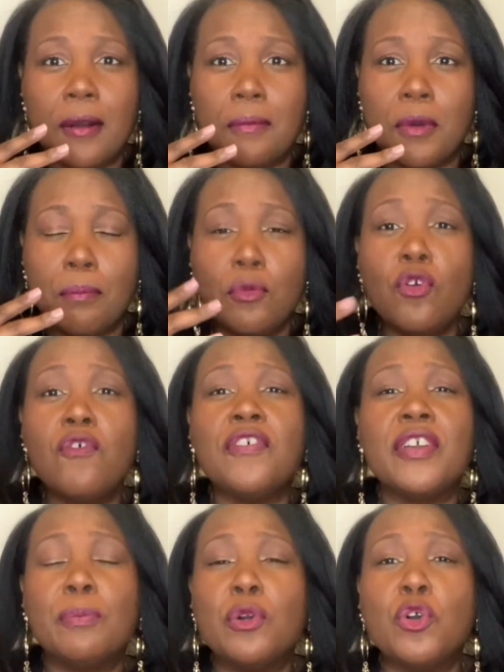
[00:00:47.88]
move
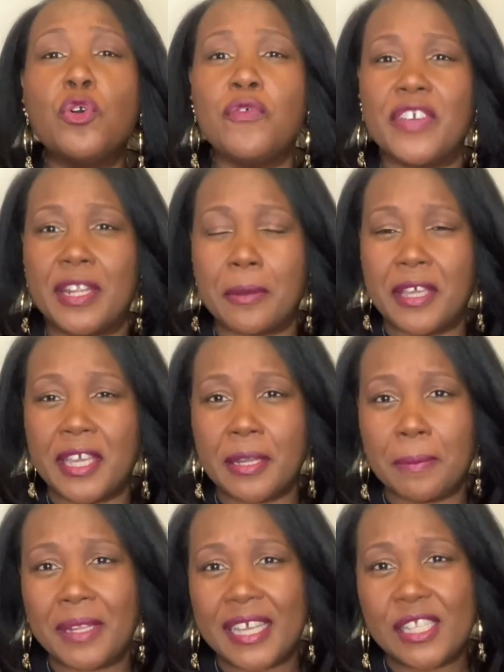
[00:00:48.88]
in a
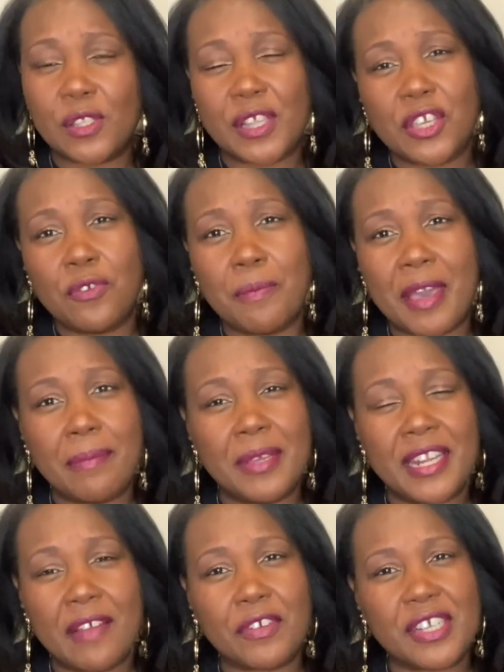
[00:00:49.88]
place that you maybe
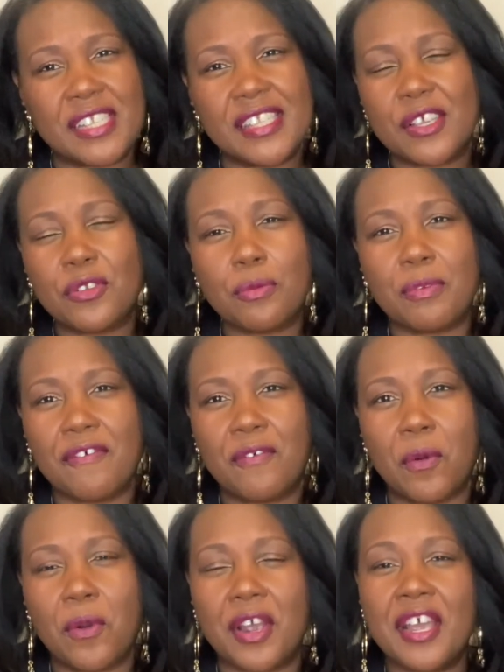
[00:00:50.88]
never considered
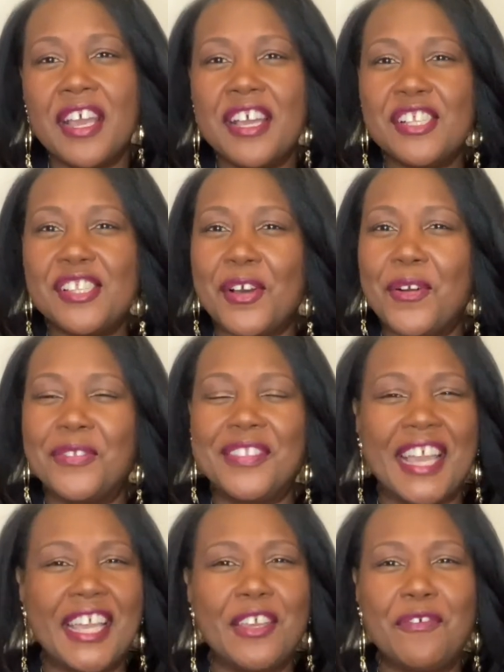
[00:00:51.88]
before. So
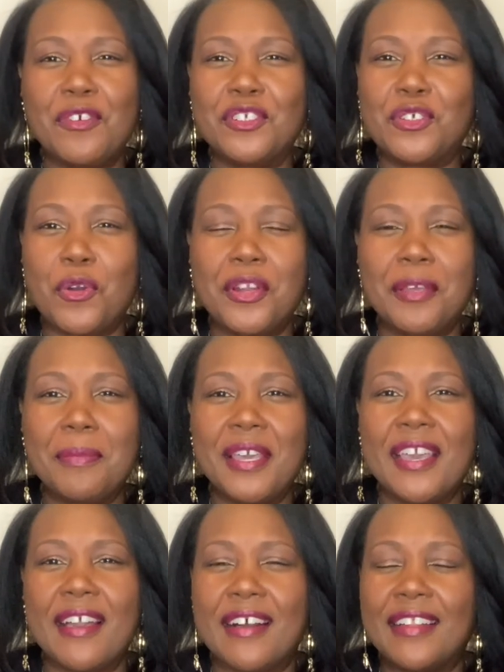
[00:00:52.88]
thank you for joining
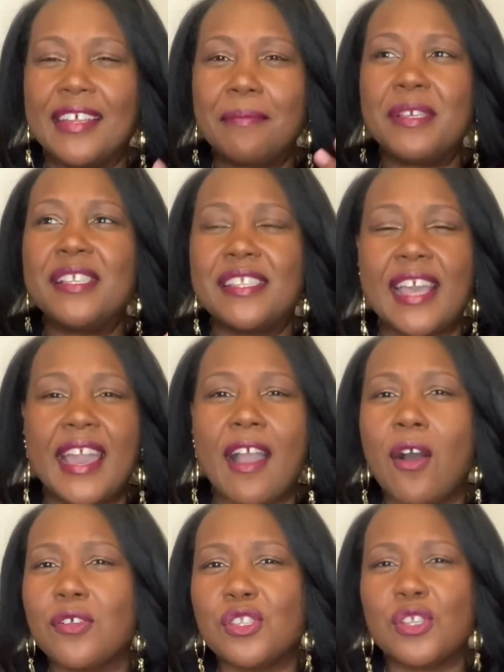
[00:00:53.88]
me. Let me say
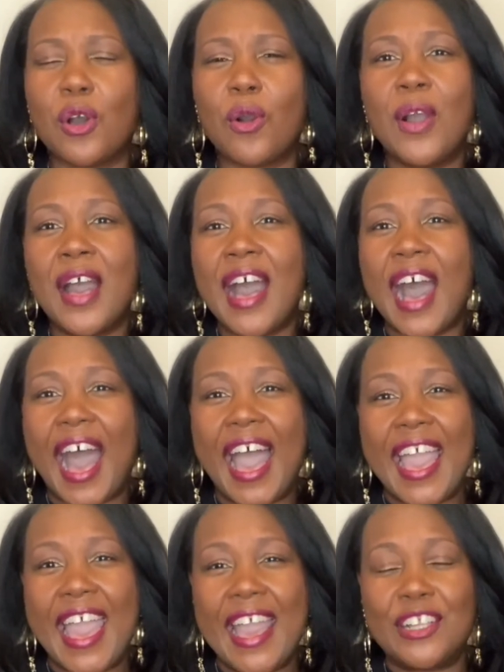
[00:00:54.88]
also,
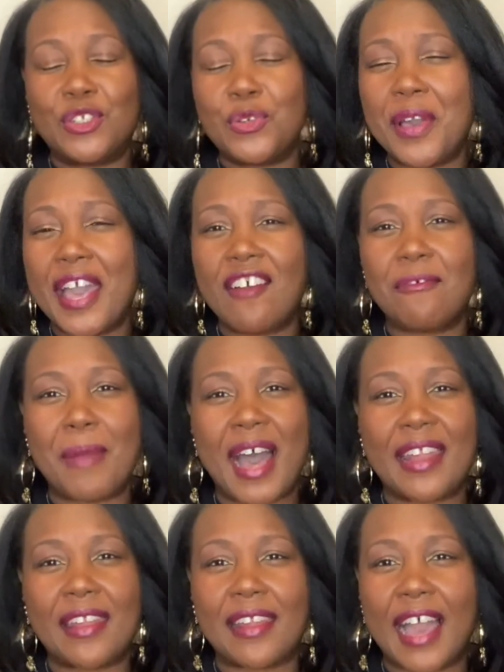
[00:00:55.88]
I do have my
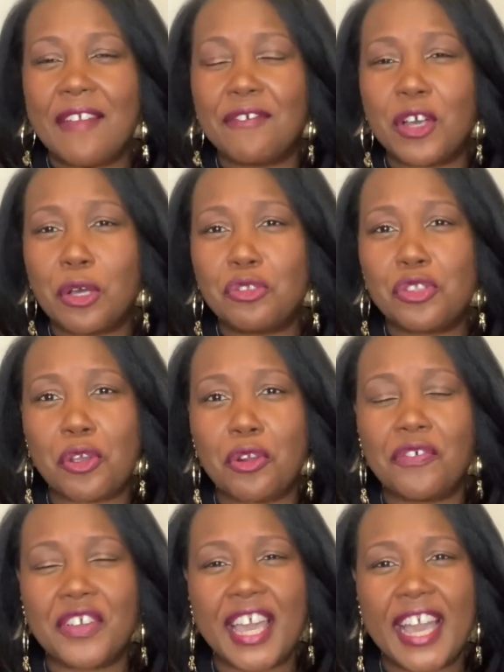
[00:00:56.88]
life coach
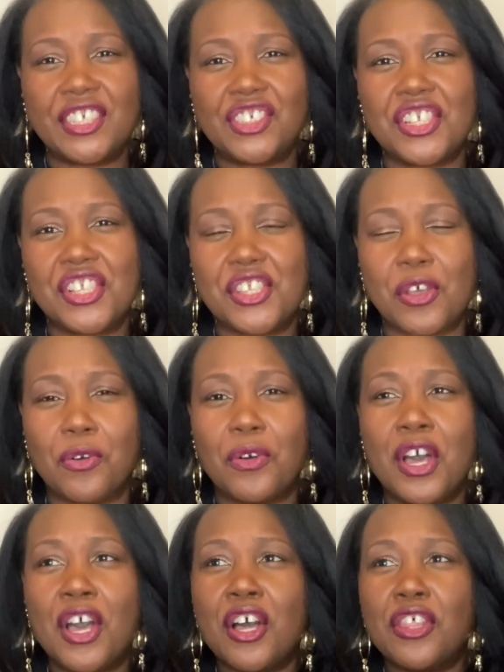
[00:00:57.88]
certification. So
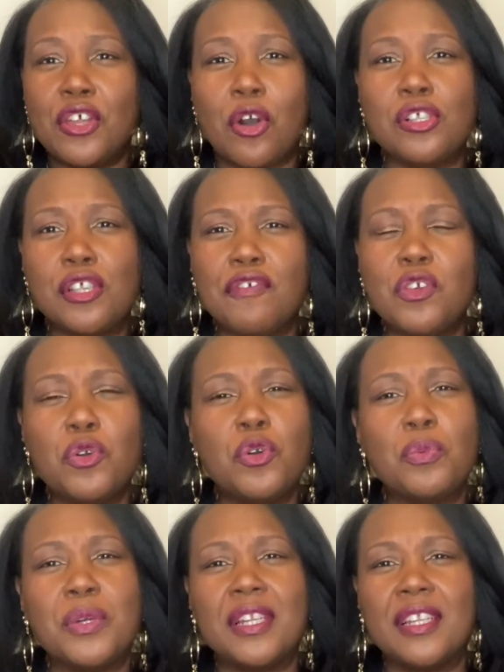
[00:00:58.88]
those of you who
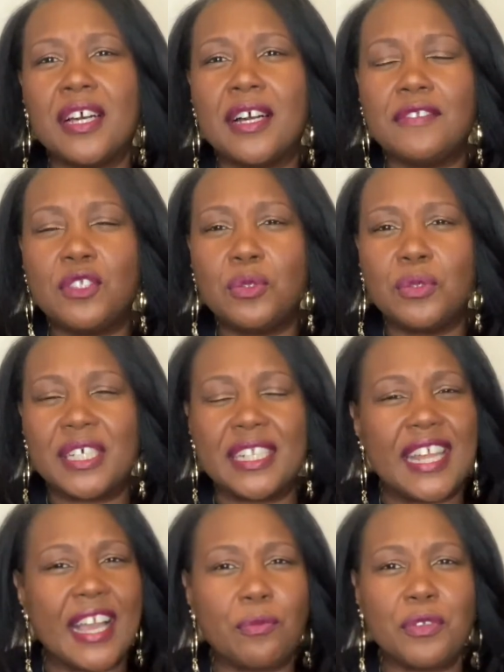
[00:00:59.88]
would love to
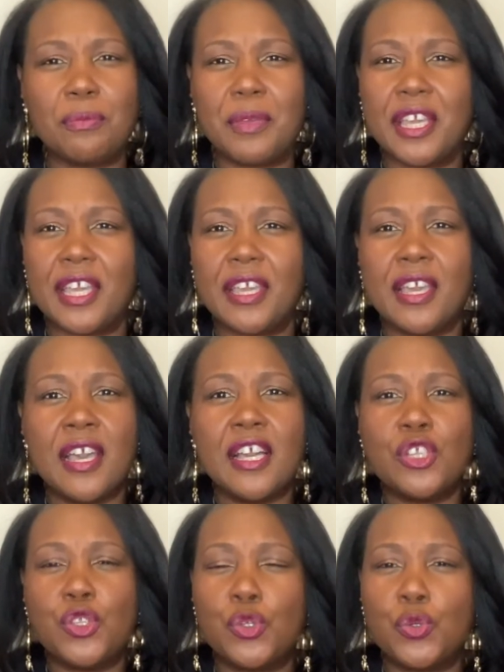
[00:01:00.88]
connect with me
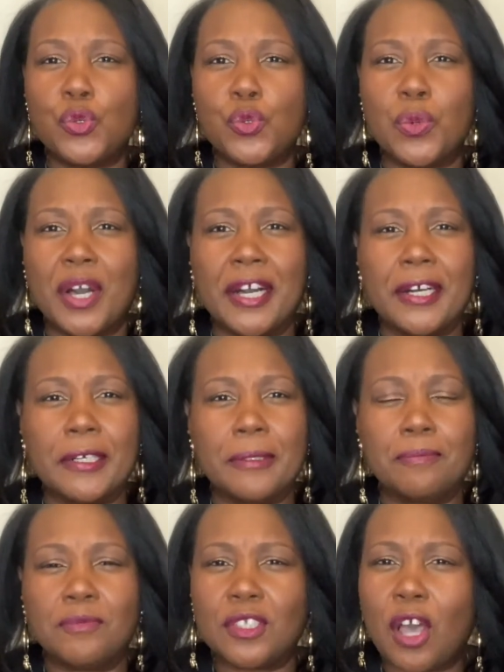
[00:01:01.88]

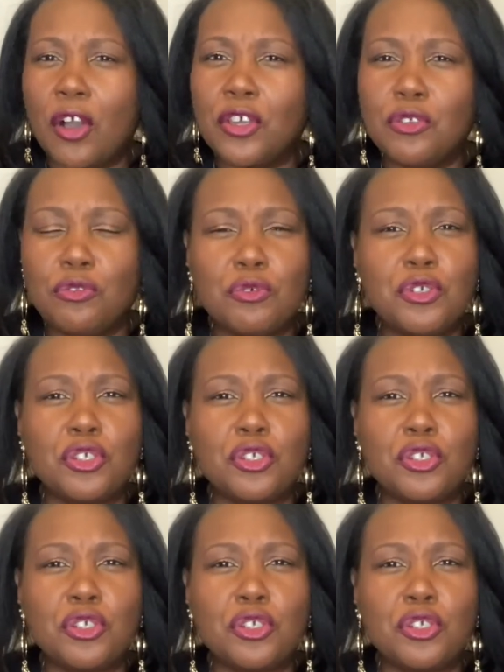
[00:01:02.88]
to talk you through your